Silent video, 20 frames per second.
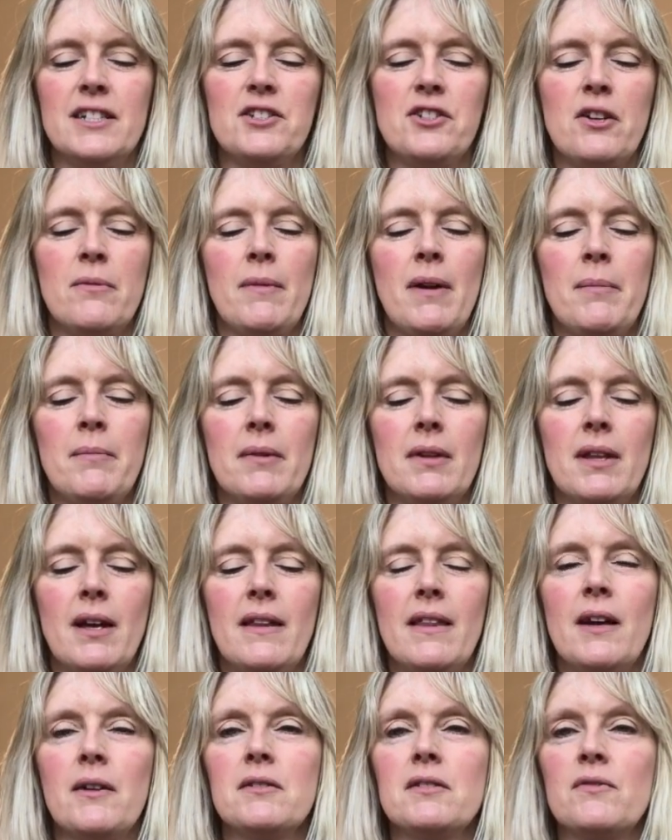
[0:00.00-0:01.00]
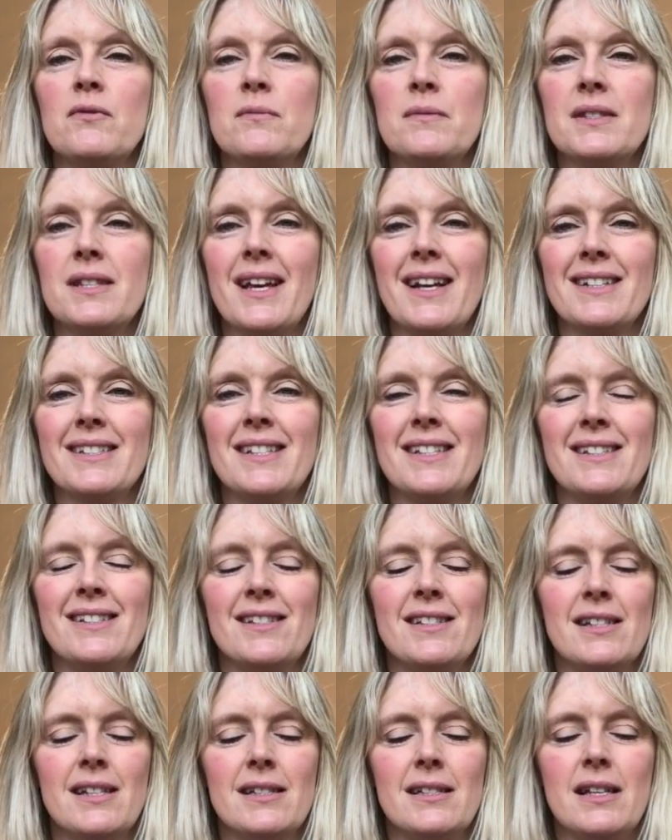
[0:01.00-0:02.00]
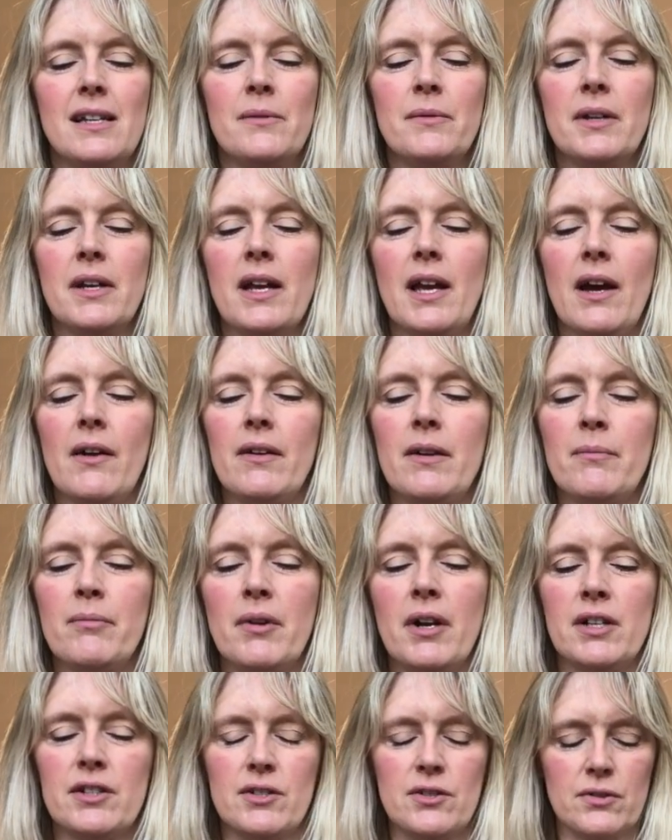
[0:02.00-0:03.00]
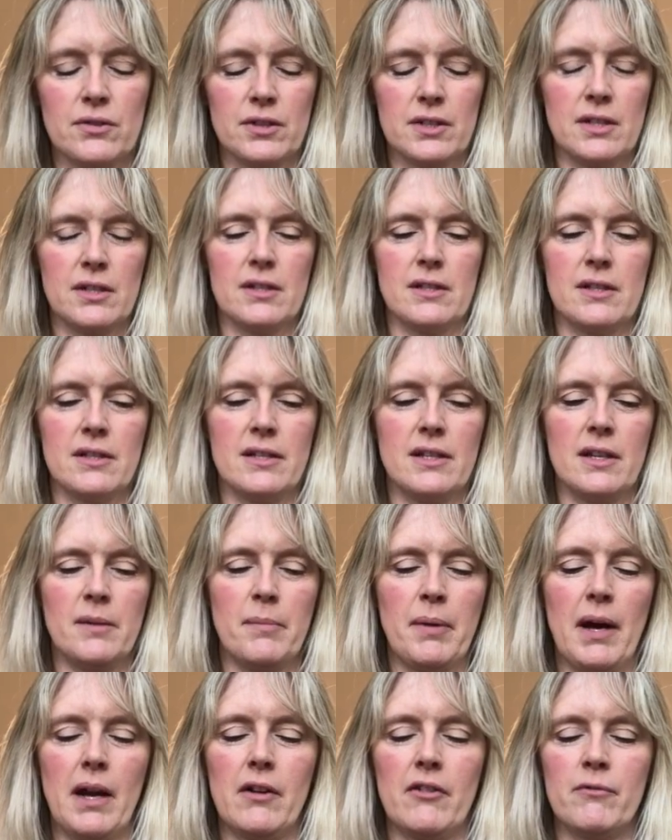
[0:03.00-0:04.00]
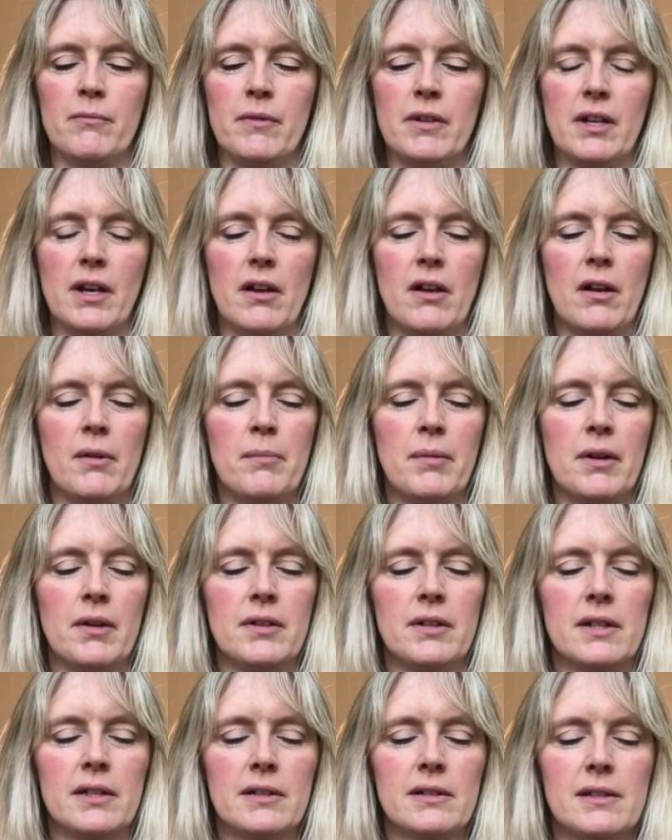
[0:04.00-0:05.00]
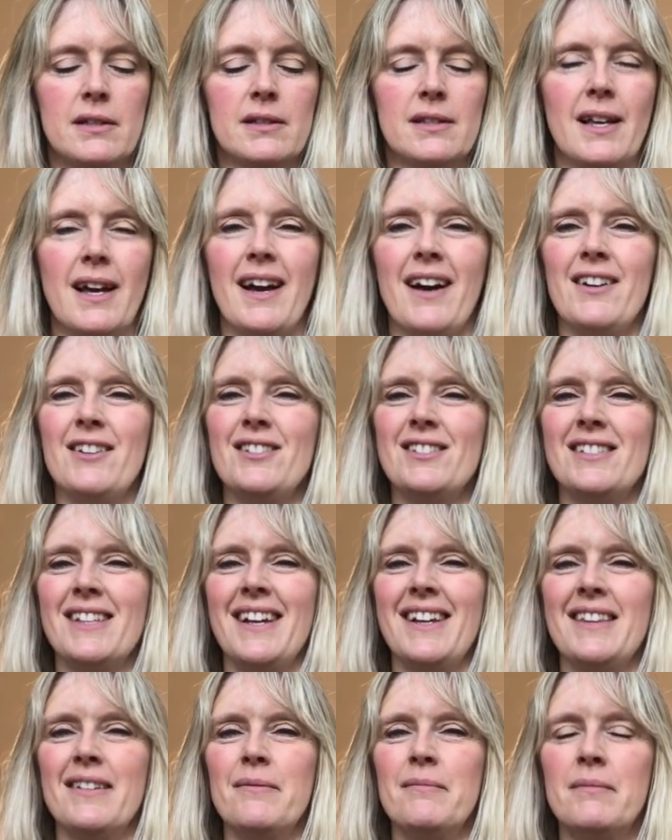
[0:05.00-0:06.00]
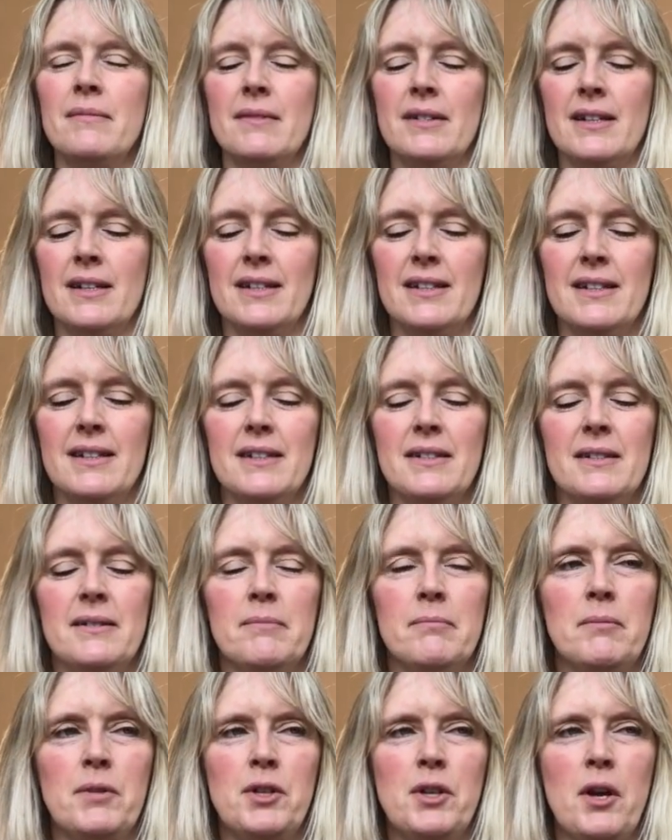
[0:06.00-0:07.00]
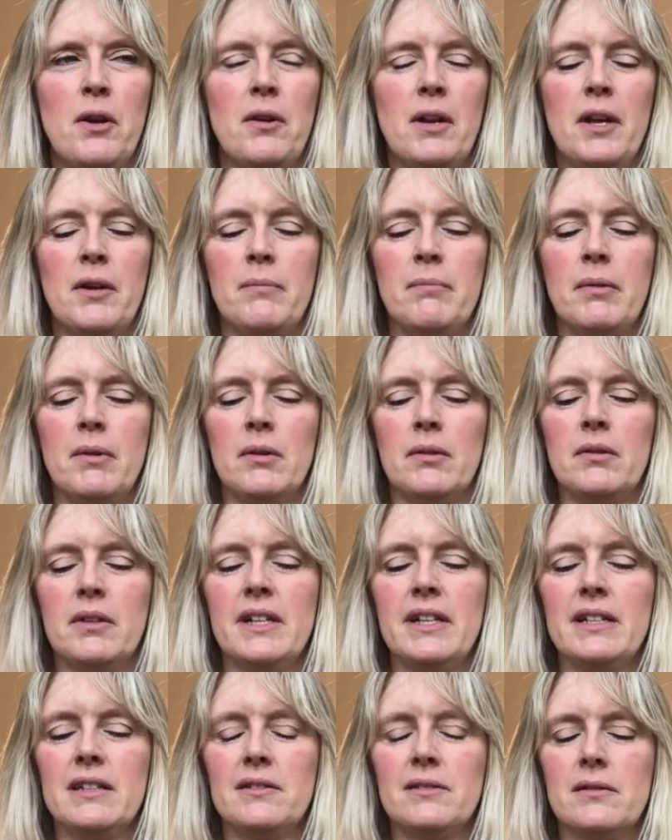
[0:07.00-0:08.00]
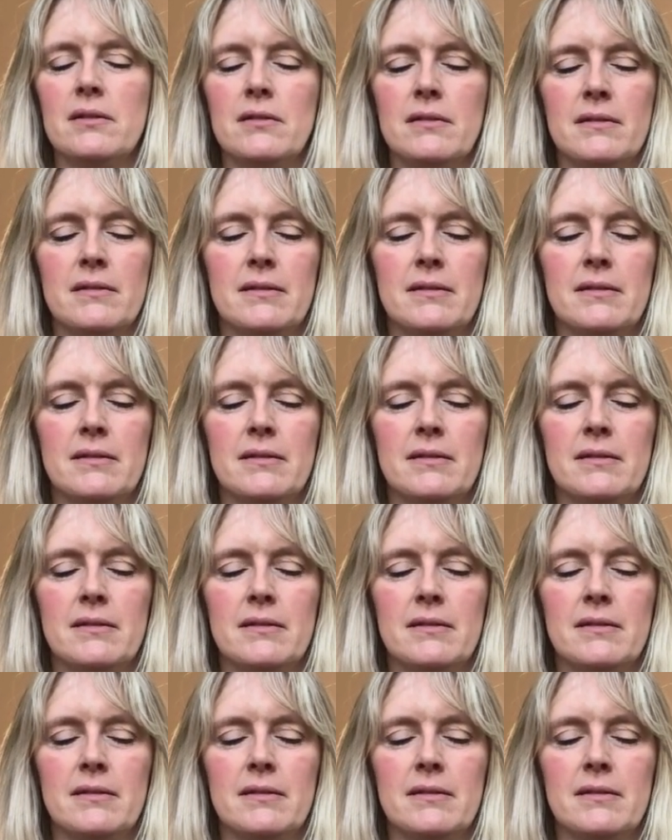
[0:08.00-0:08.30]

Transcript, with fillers: Do you remember that? That was from Sex in the City when Carrie Bradshaw used to see a pair of Manolo Blahniks. Is that how you say them? Manolo Blahniks?